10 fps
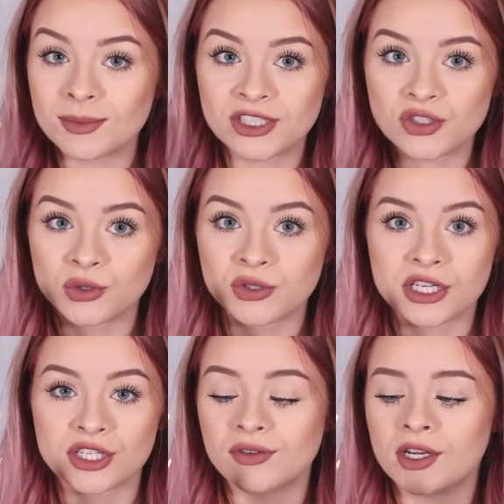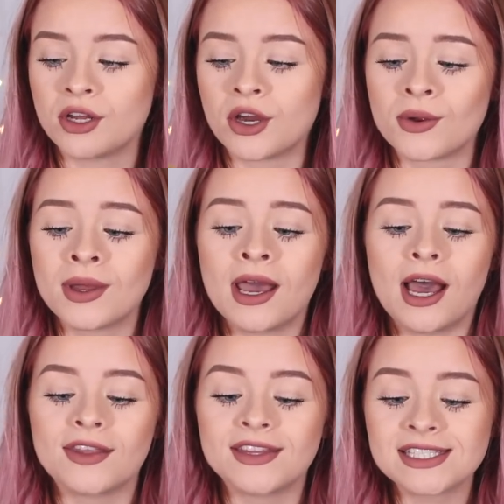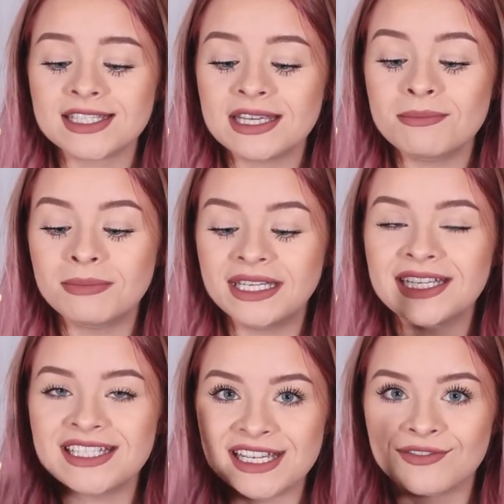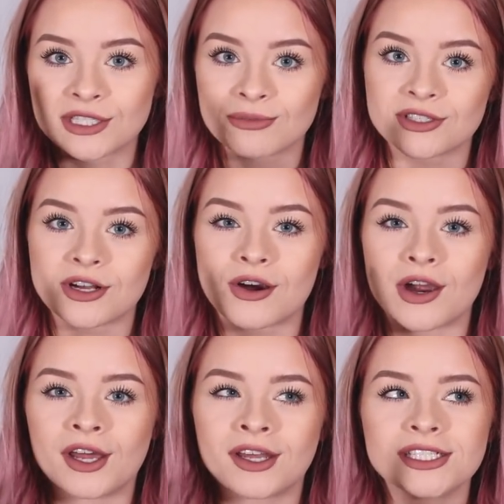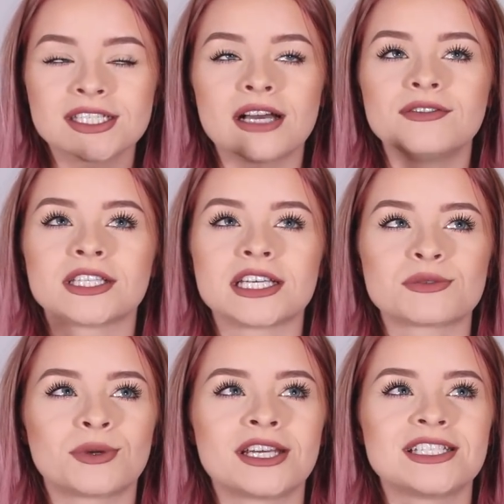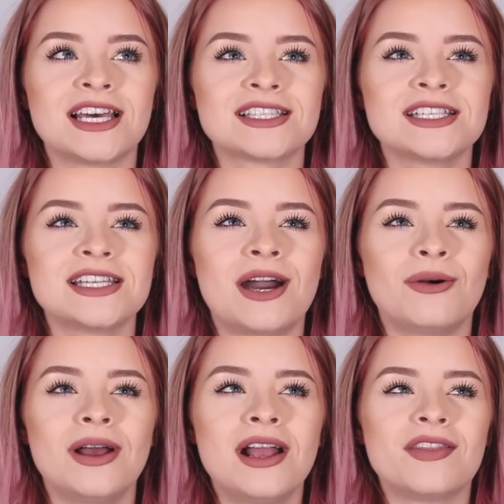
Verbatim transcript: some in stores, I don't really know. This is the Mini Divas mascara, and I discovered this when I tested out.